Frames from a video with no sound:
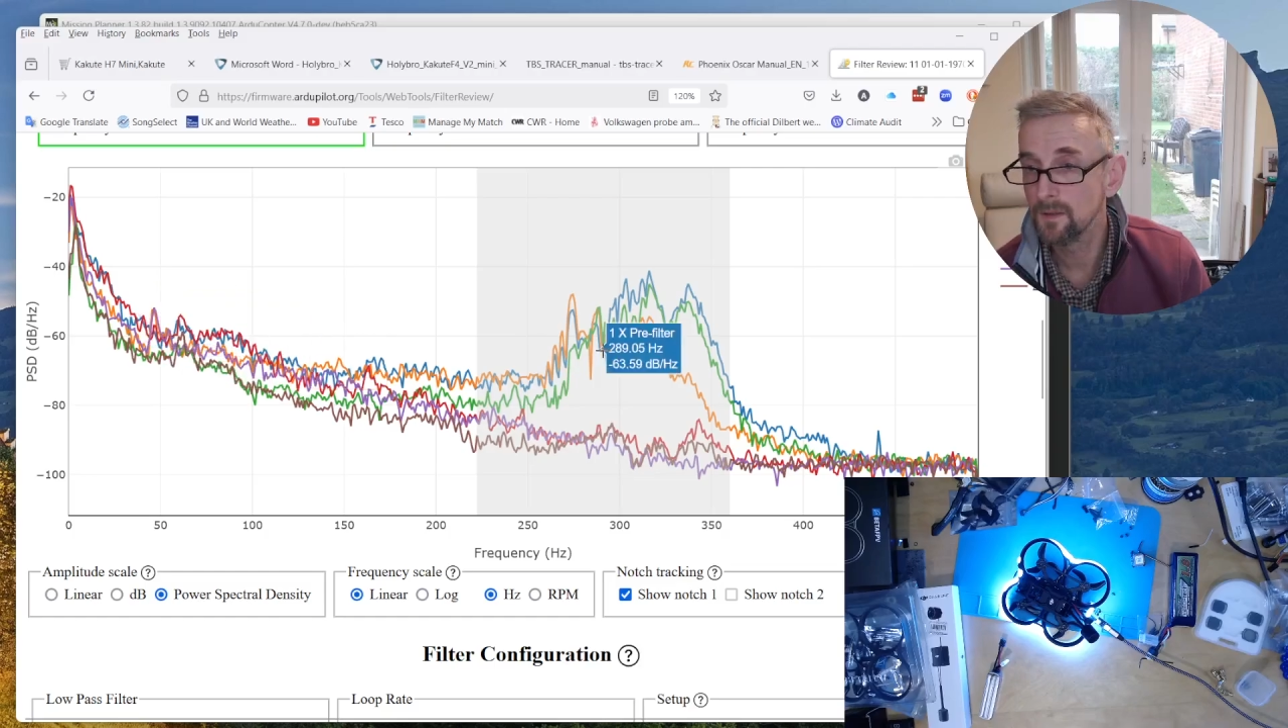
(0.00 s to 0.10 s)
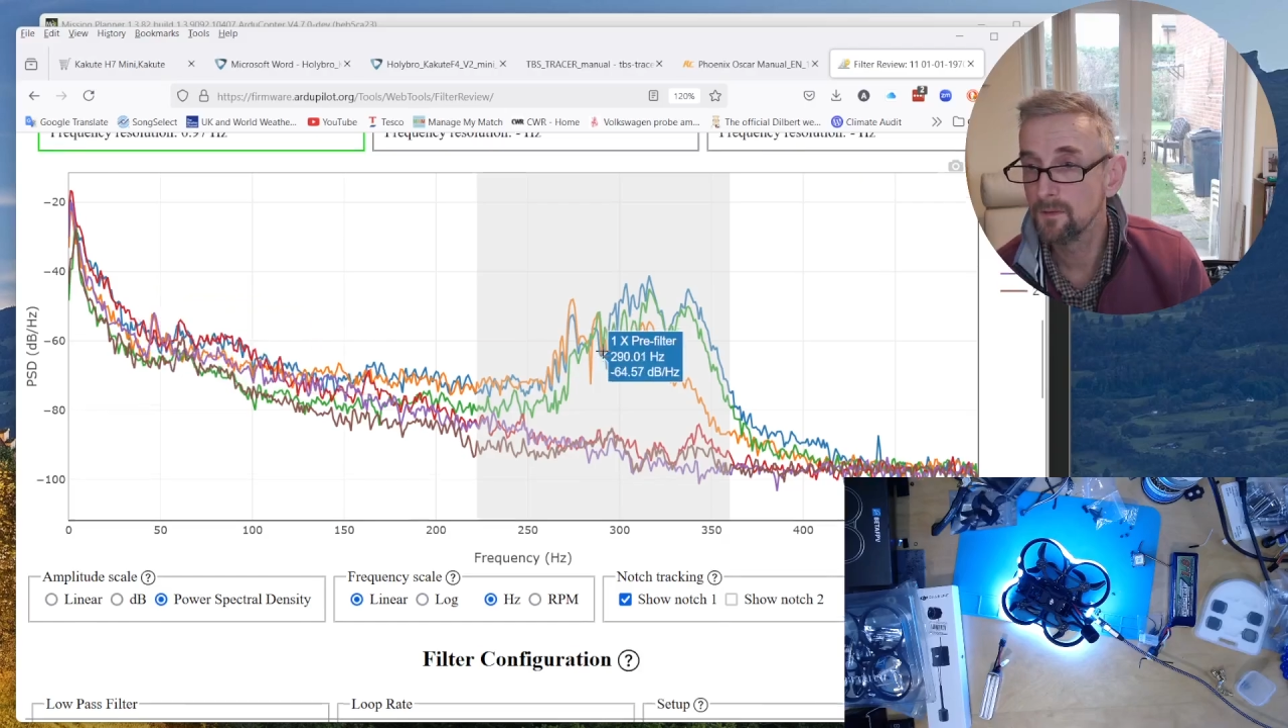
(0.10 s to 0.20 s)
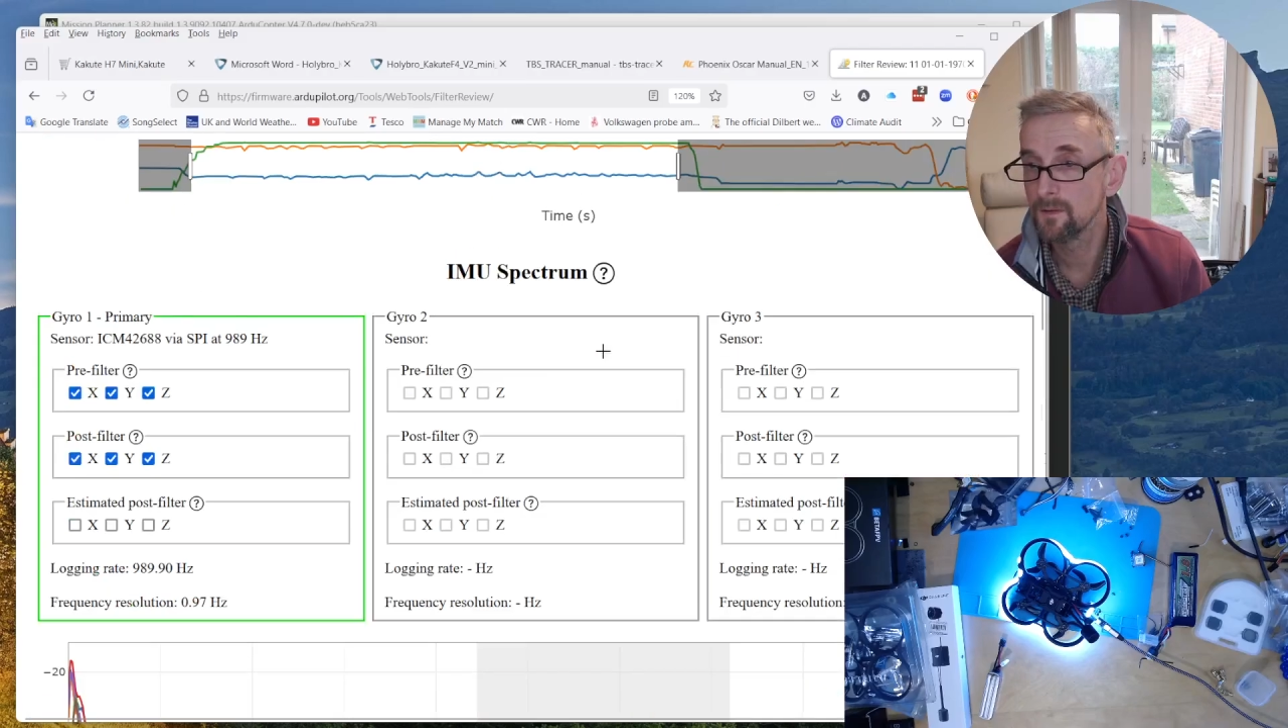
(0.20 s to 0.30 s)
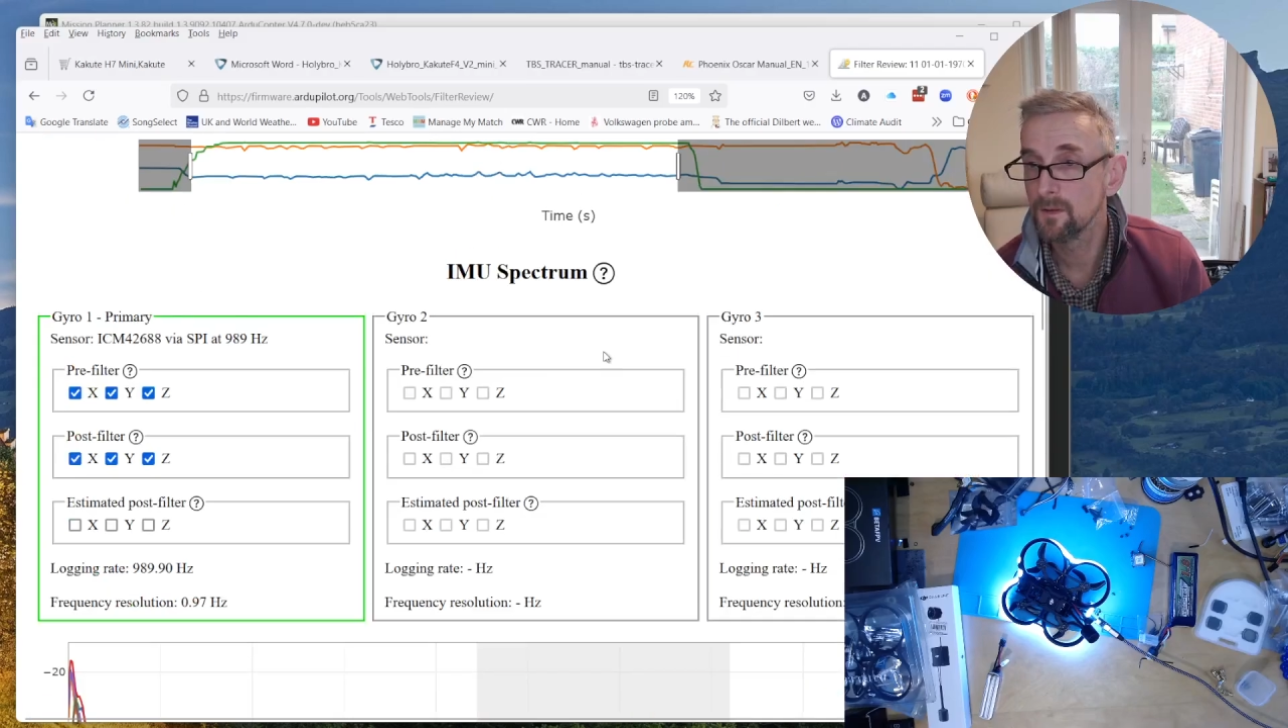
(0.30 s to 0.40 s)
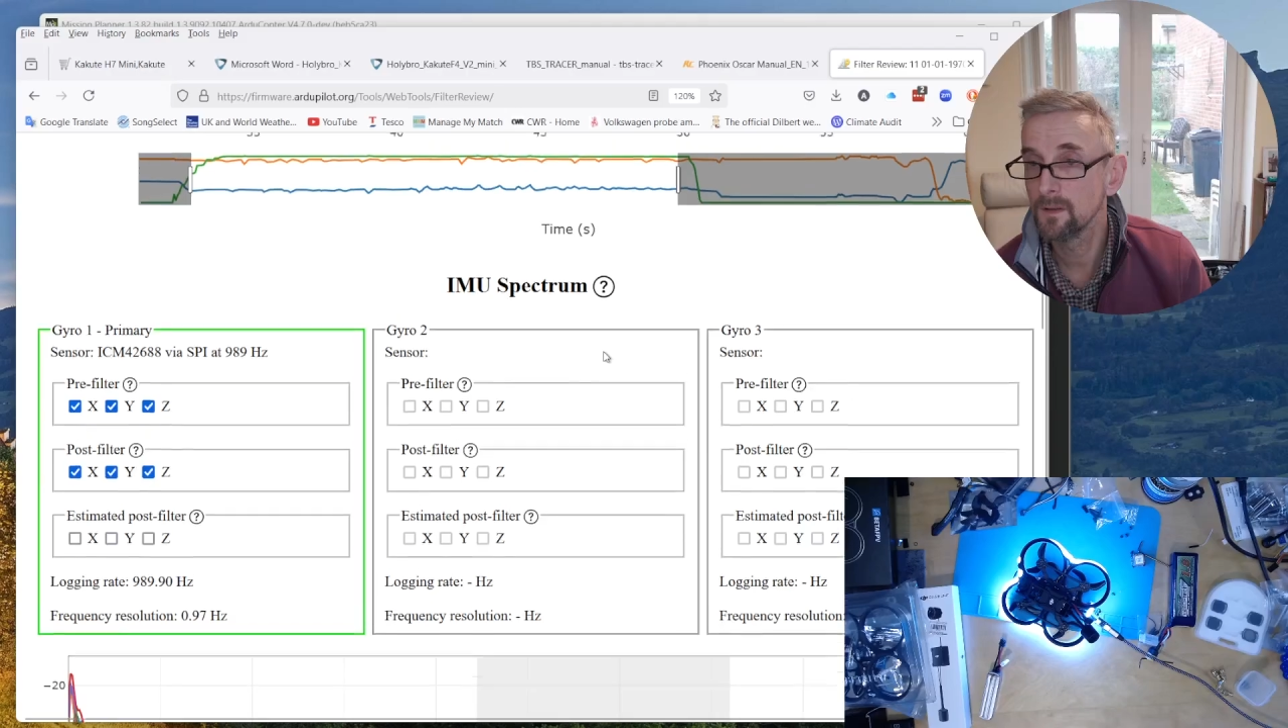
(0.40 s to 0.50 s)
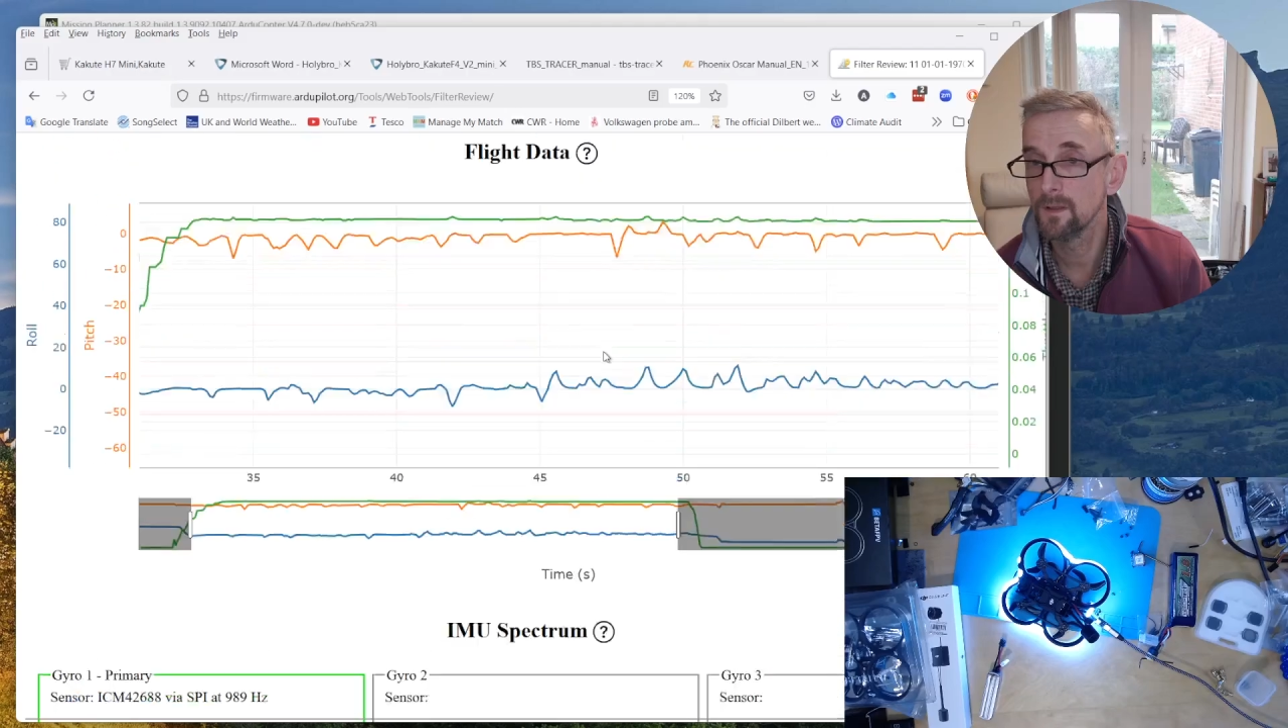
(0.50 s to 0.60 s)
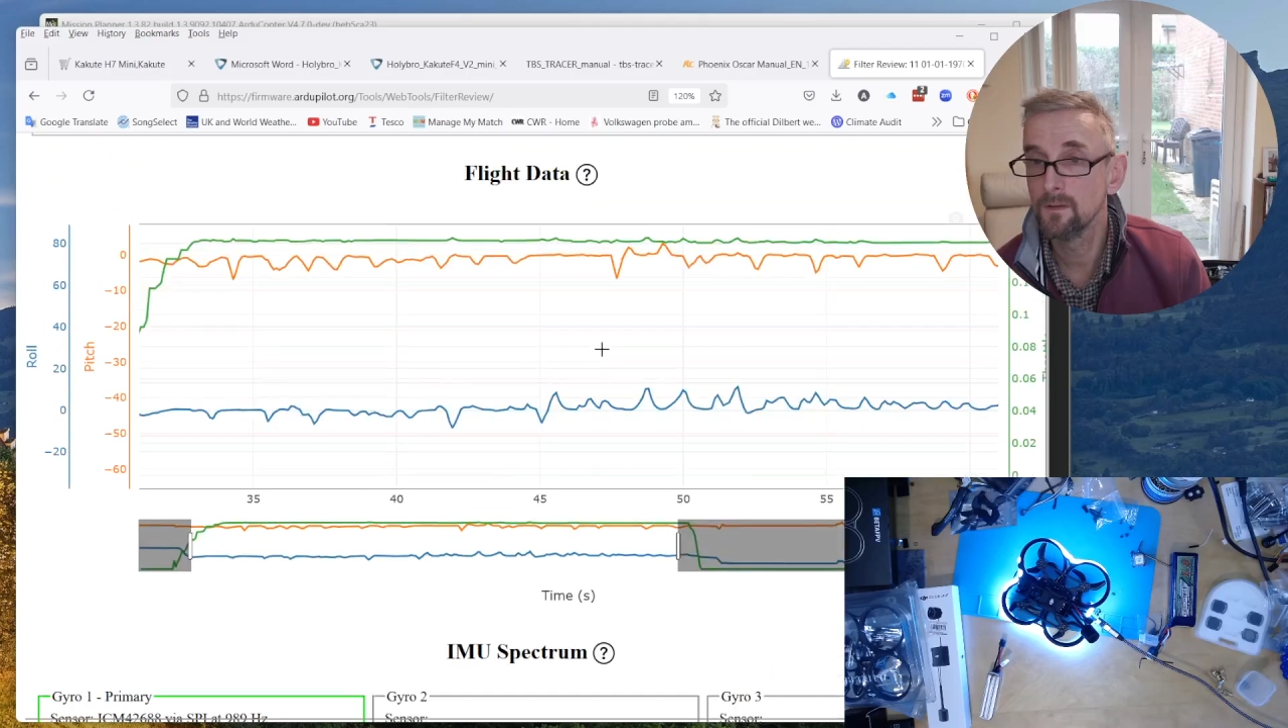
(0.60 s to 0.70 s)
So okay,